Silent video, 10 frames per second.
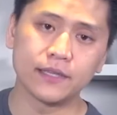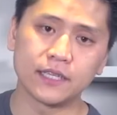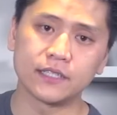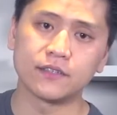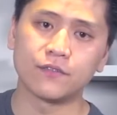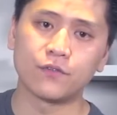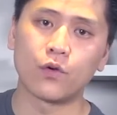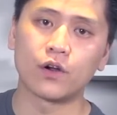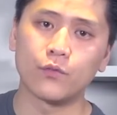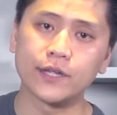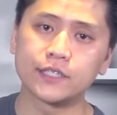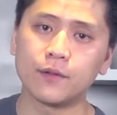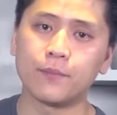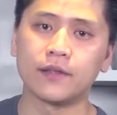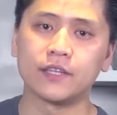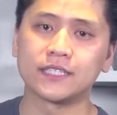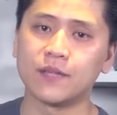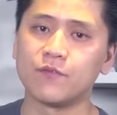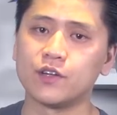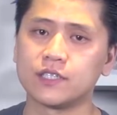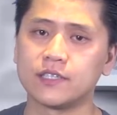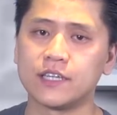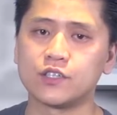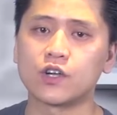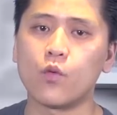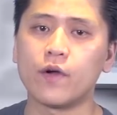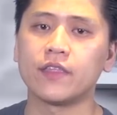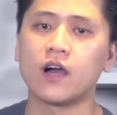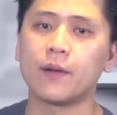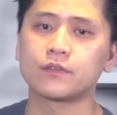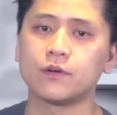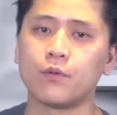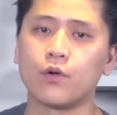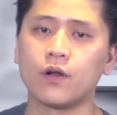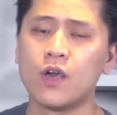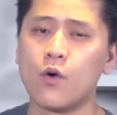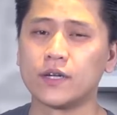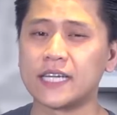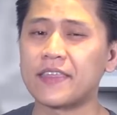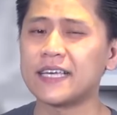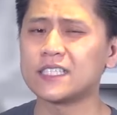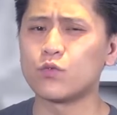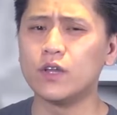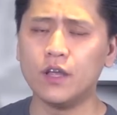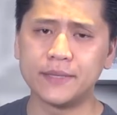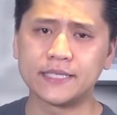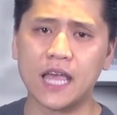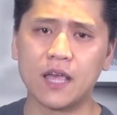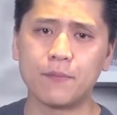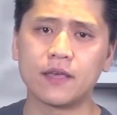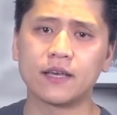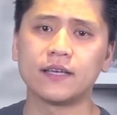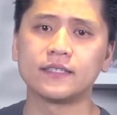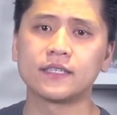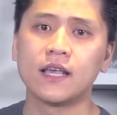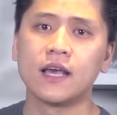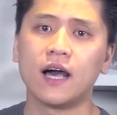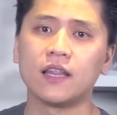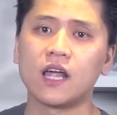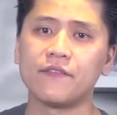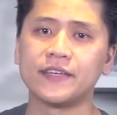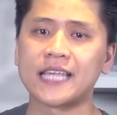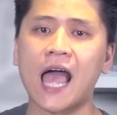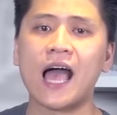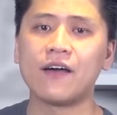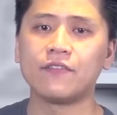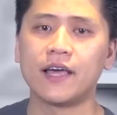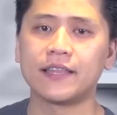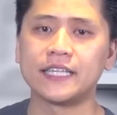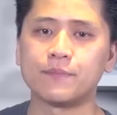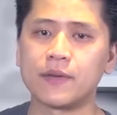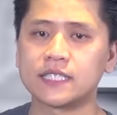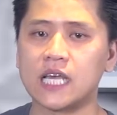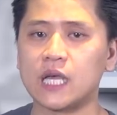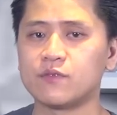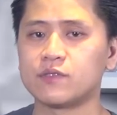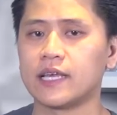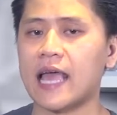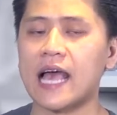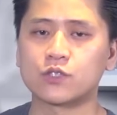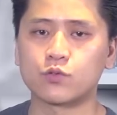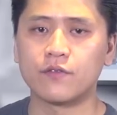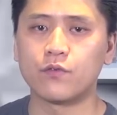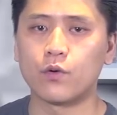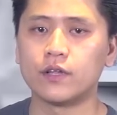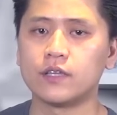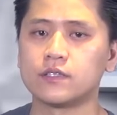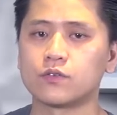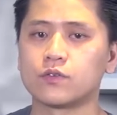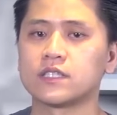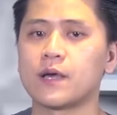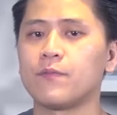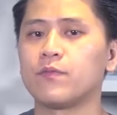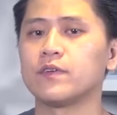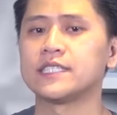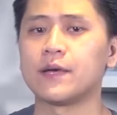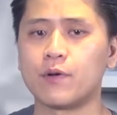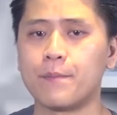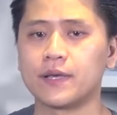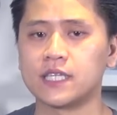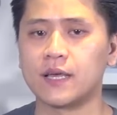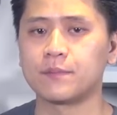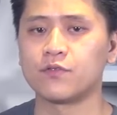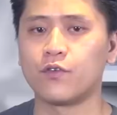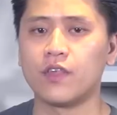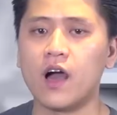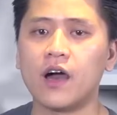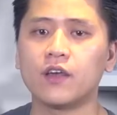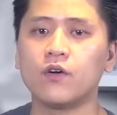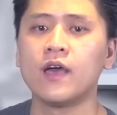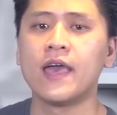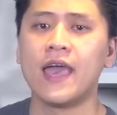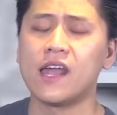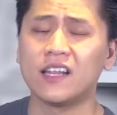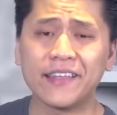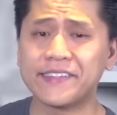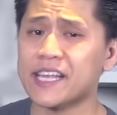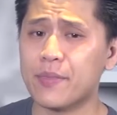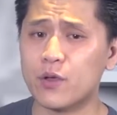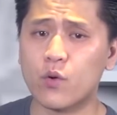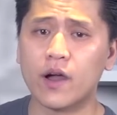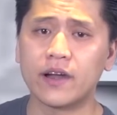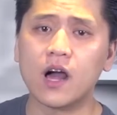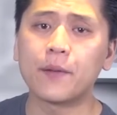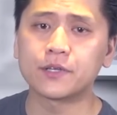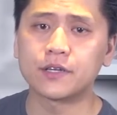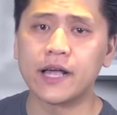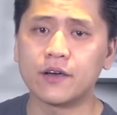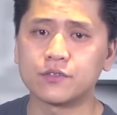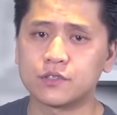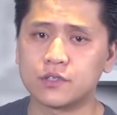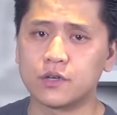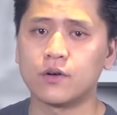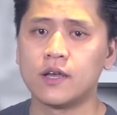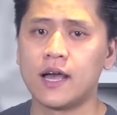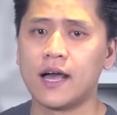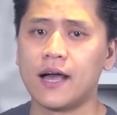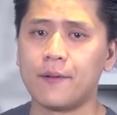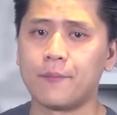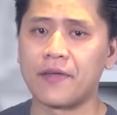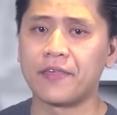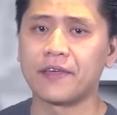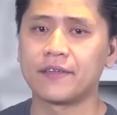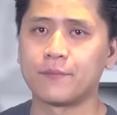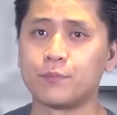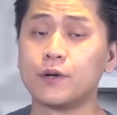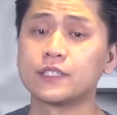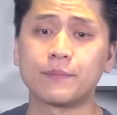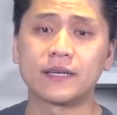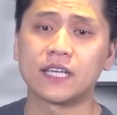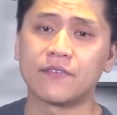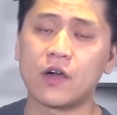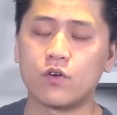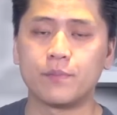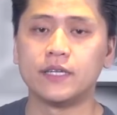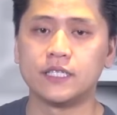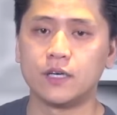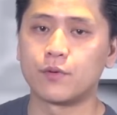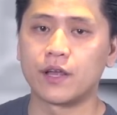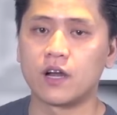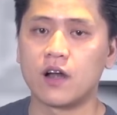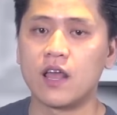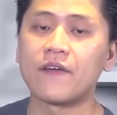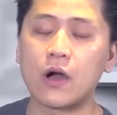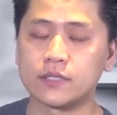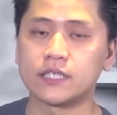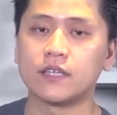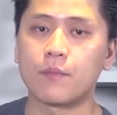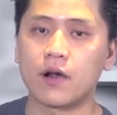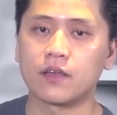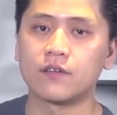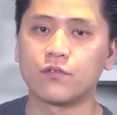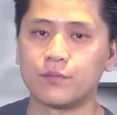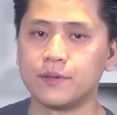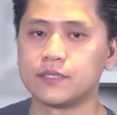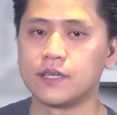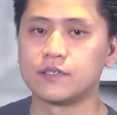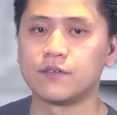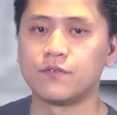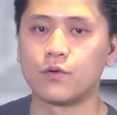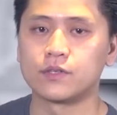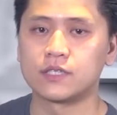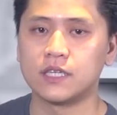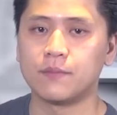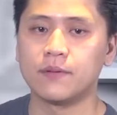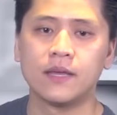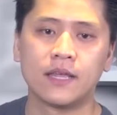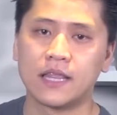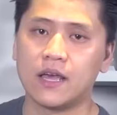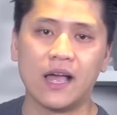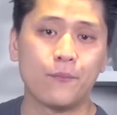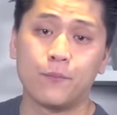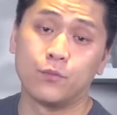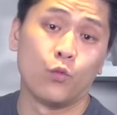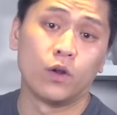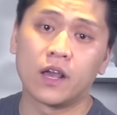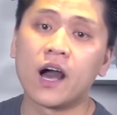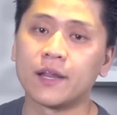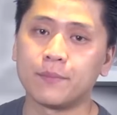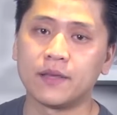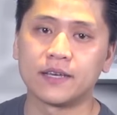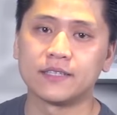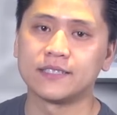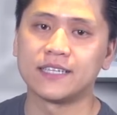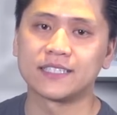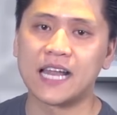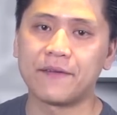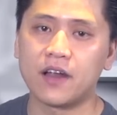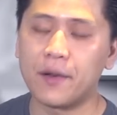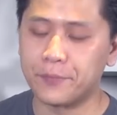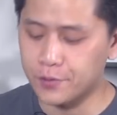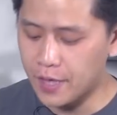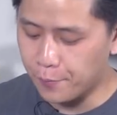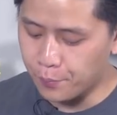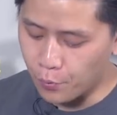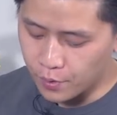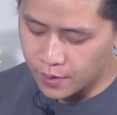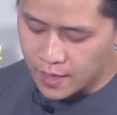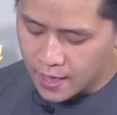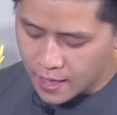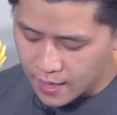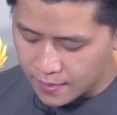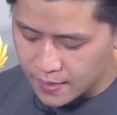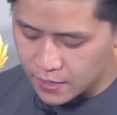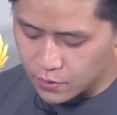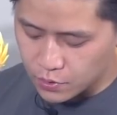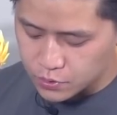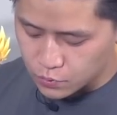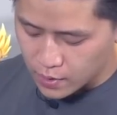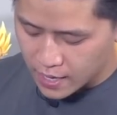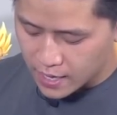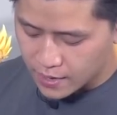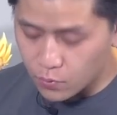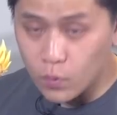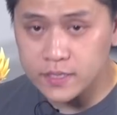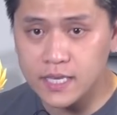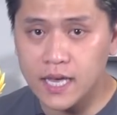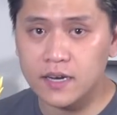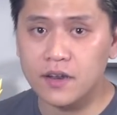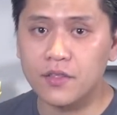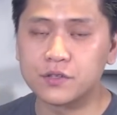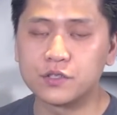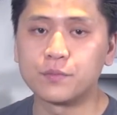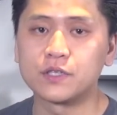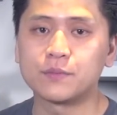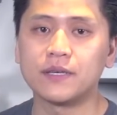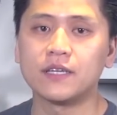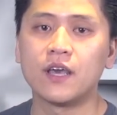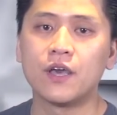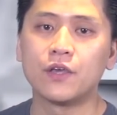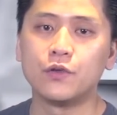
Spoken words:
the PlayStation 4 original, but the Slim version, they took away the optical port, which I think is a real mistake because a lot of us have like these mix amps like Asteroid 40s or separate mix amps for the audio. And a lot of the time they require an optical out. So I think personally myself, that would have been a deal breaker. If I was in the market for PlayStation 4 Slim, that I wouldn't got it because it doesn't have an optical out port. And then you also have, once again, another super speed